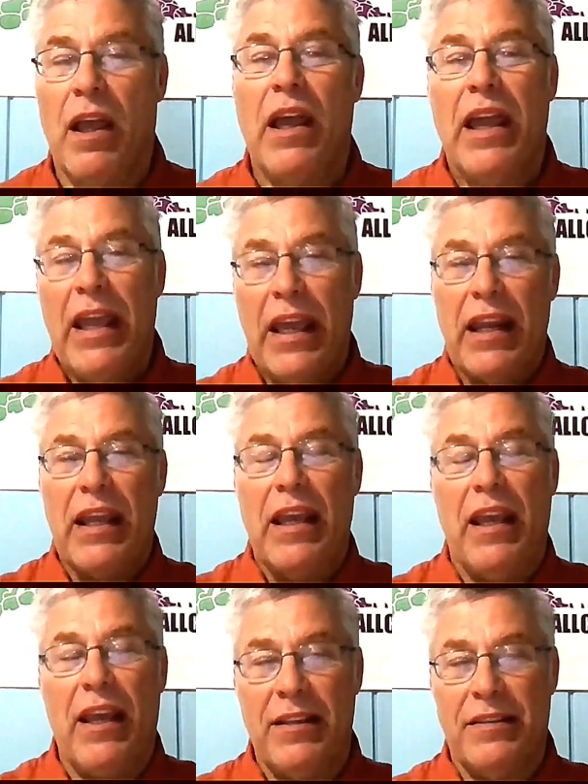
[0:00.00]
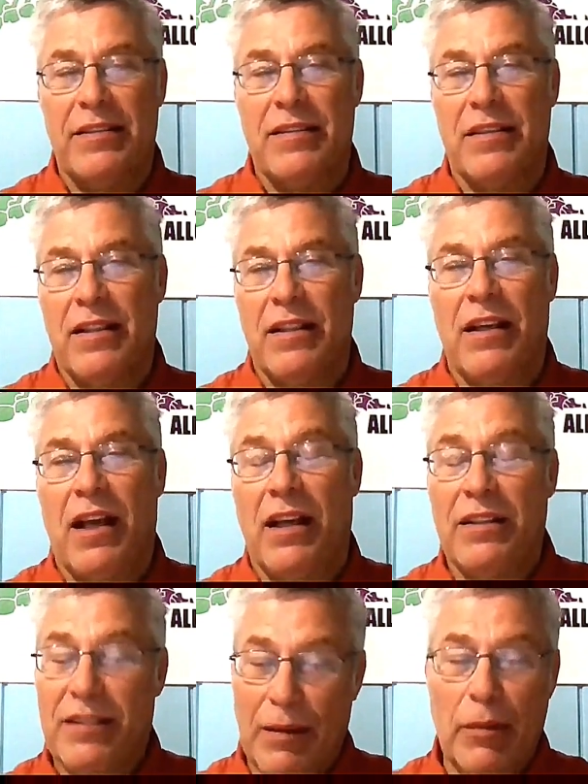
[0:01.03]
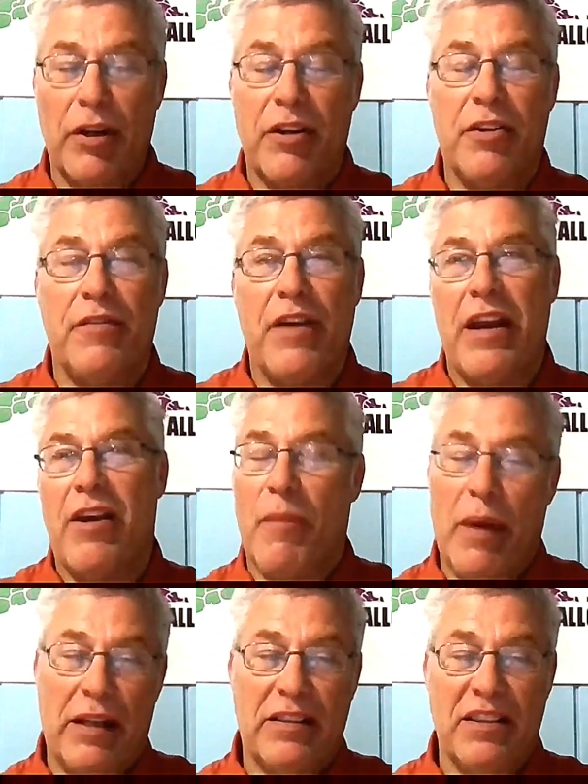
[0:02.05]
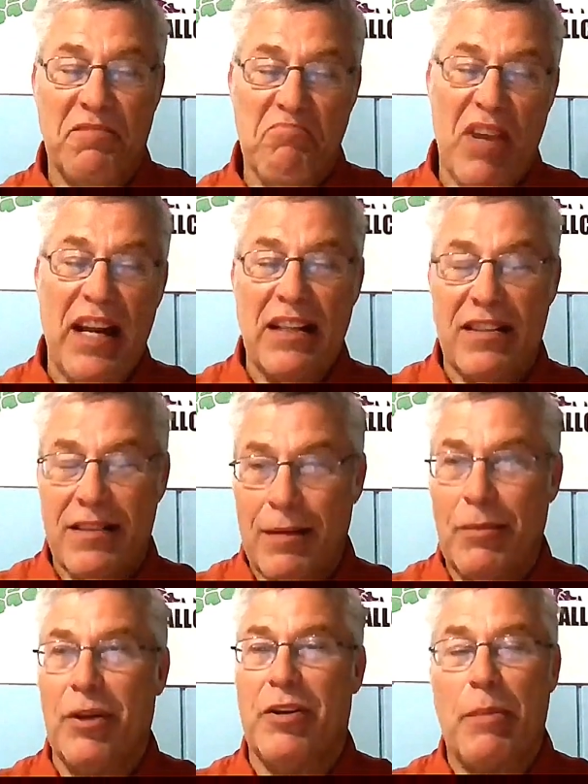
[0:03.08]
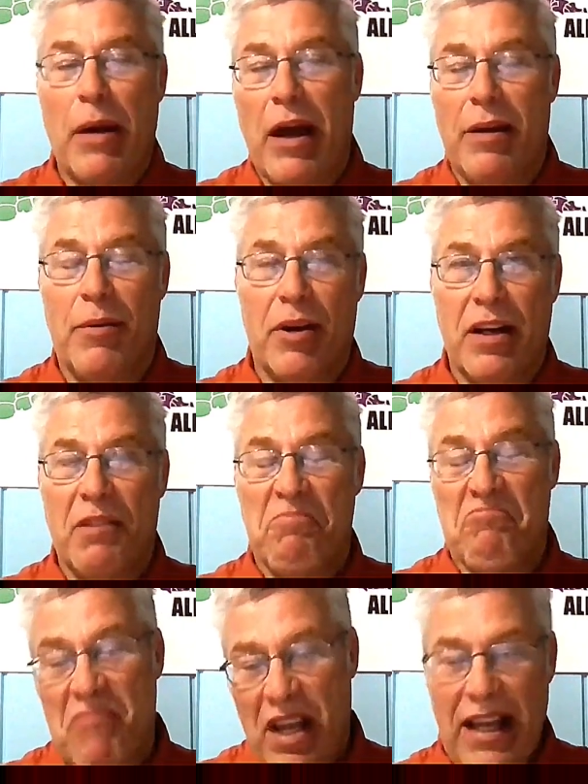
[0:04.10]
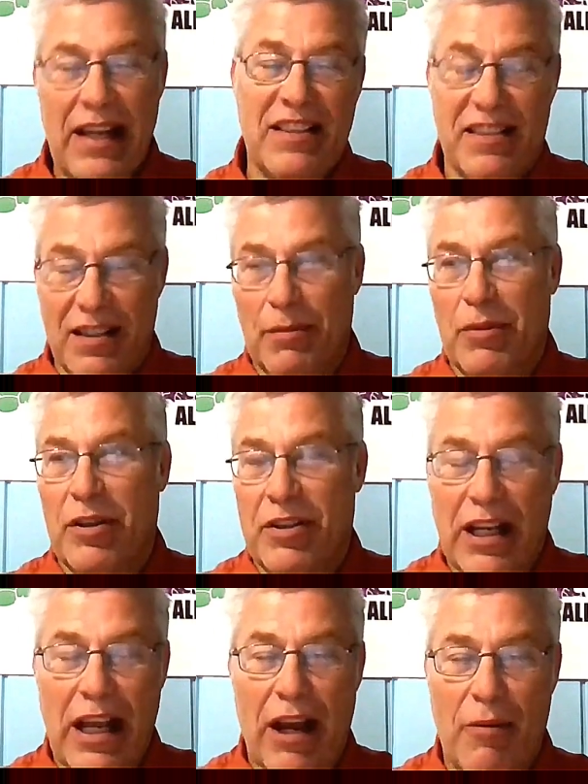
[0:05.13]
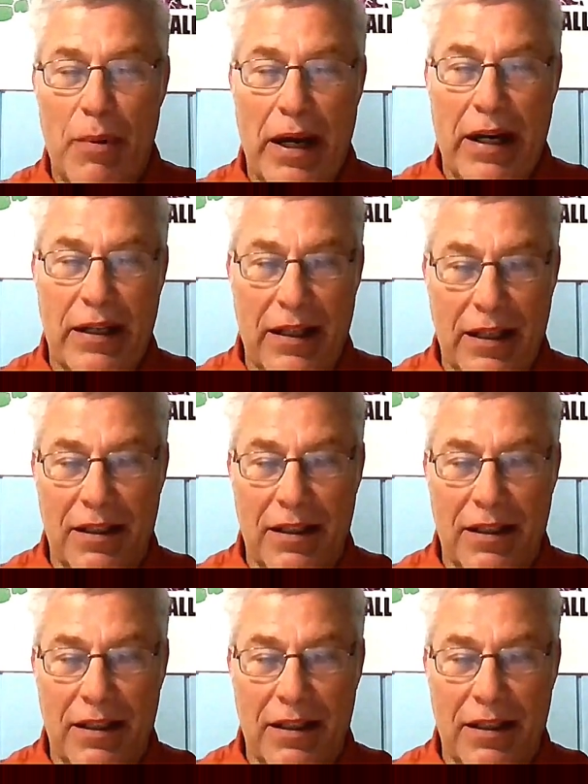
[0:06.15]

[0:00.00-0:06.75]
It is similar to veterinary medicine. It is similar to body work. It is similar to chiropractic.